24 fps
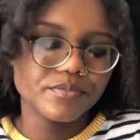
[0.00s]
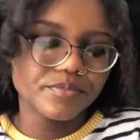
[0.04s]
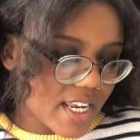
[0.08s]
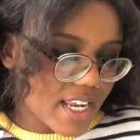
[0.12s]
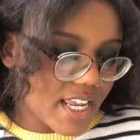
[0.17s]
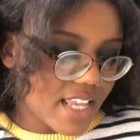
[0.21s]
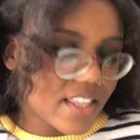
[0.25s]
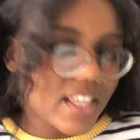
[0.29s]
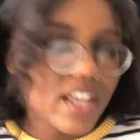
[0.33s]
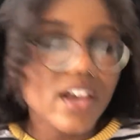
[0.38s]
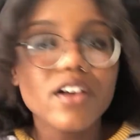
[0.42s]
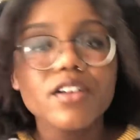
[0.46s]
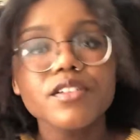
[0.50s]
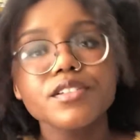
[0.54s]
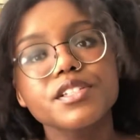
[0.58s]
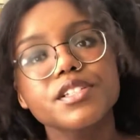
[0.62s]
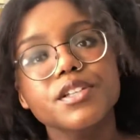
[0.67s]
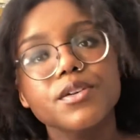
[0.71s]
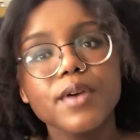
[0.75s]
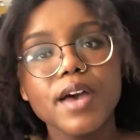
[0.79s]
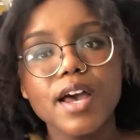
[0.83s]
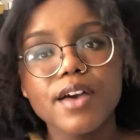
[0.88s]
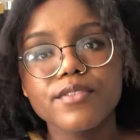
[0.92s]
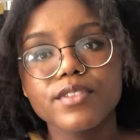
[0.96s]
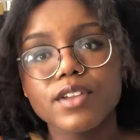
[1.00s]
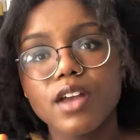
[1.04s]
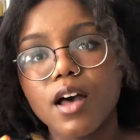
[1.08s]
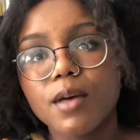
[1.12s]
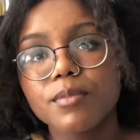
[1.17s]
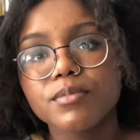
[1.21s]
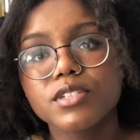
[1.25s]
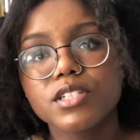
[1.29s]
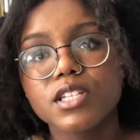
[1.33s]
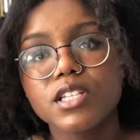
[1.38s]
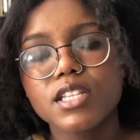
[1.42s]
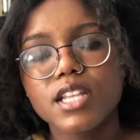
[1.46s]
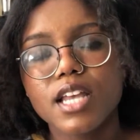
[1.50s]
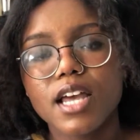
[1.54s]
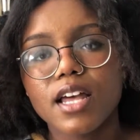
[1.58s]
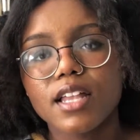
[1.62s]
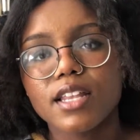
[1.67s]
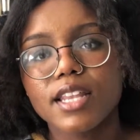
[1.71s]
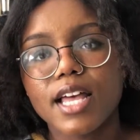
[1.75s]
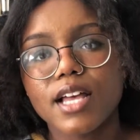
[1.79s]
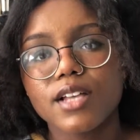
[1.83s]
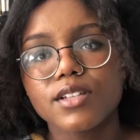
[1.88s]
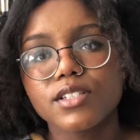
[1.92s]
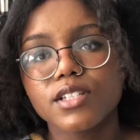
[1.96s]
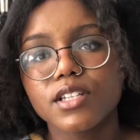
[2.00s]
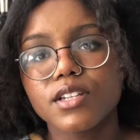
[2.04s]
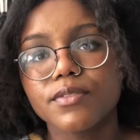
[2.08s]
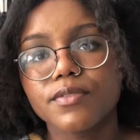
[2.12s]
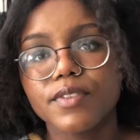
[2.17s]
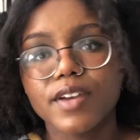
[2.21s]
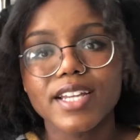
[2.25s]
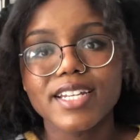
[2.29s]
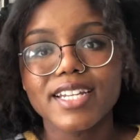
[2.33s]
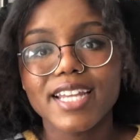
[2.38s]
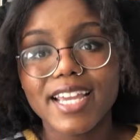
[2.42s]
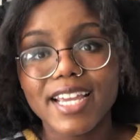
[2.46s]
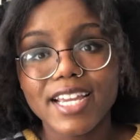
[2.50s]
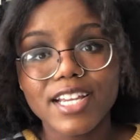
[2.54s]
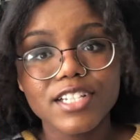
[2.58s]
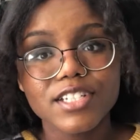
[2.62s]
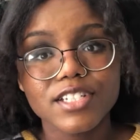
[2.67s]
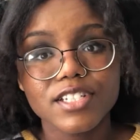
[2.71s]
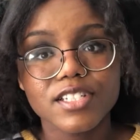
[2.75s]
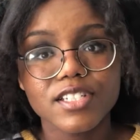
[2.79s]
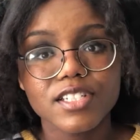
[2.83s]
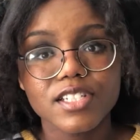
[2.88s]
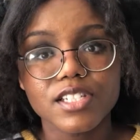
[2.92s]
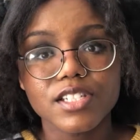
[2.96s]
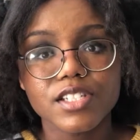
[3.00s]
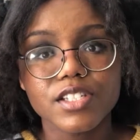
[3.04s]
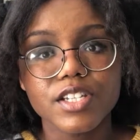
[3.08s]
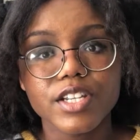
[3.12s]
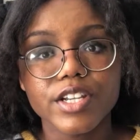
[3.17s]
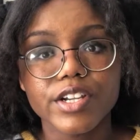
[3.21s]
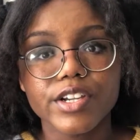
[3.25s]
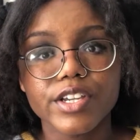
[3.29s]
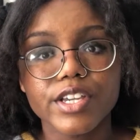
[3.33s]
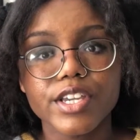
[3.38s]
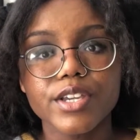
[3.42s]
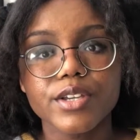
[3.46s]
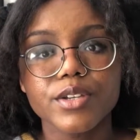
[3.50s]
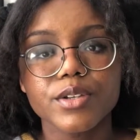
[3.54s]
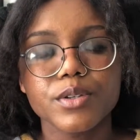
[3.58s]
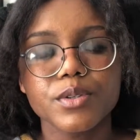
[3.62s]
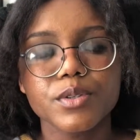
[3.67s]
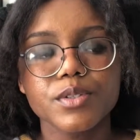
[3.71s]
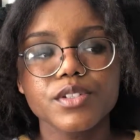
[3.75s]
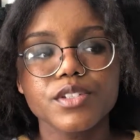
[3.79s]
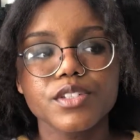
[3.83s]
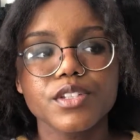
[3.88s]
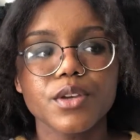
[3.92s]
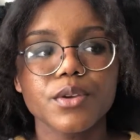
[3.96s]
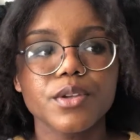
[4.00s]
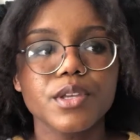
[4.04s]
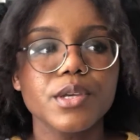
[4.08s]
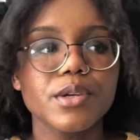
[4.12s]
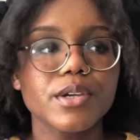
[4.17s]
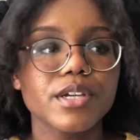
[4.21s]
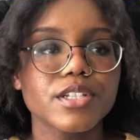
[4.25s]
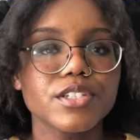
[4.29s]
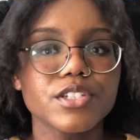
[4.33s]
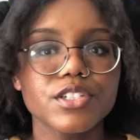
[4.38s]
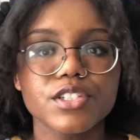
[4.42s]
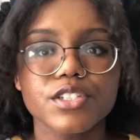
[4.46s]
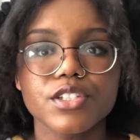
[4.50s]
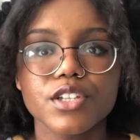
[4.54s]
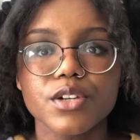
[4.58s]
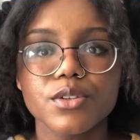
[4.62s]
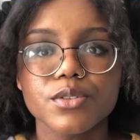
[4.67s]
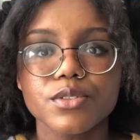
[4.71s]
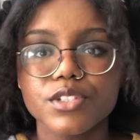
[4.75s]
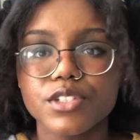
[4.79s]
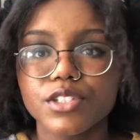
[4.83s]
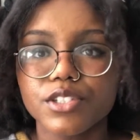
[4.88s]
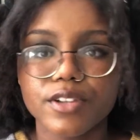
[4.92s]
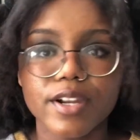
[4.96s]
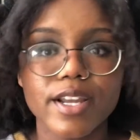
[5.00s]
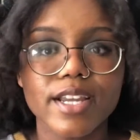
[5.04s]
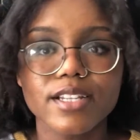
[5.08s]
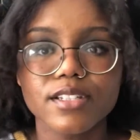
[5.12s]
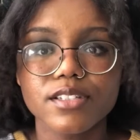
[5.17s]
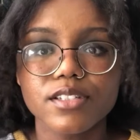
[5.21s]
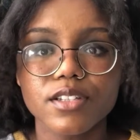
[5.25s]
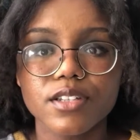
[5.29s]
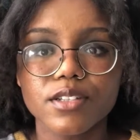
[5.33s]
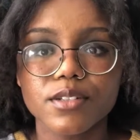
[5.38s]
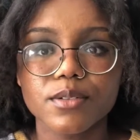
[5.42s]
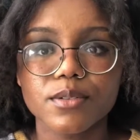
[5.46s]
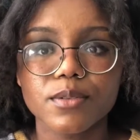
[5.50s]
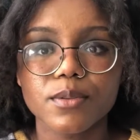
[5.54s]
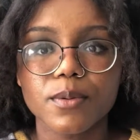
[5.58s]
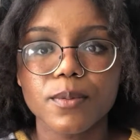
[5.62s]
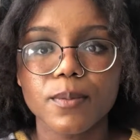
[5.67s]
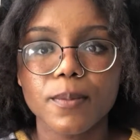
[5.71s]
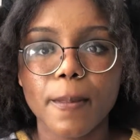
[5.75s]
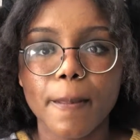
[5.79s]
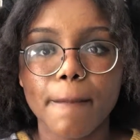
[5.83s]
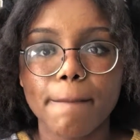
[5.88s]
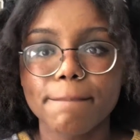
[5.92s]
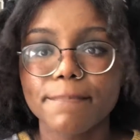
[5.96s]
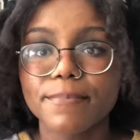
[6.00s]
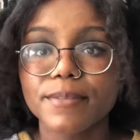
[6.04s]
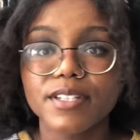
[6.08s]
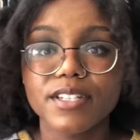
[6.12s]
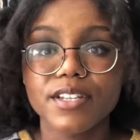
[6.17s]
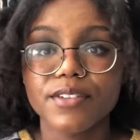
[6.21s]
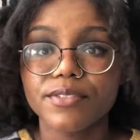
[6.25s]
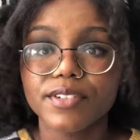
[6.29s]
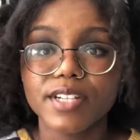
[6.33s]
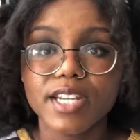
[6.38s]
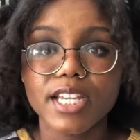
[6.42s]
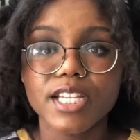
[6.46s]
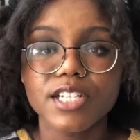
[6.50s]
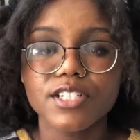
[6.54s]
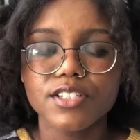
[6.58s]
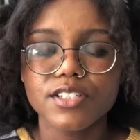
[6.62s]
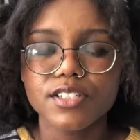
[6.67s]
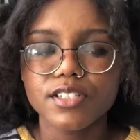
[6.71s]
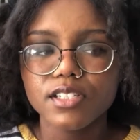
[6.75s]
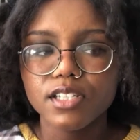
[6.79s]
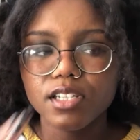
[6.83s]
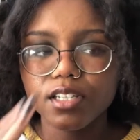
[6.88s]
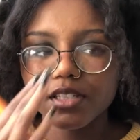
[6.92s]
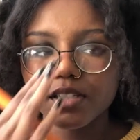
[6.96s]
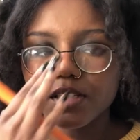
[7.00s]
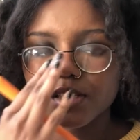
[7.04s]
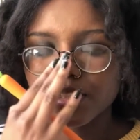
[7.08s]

And they also have an option that allows you to find agencies near you, so you can just go straight to the different agencies.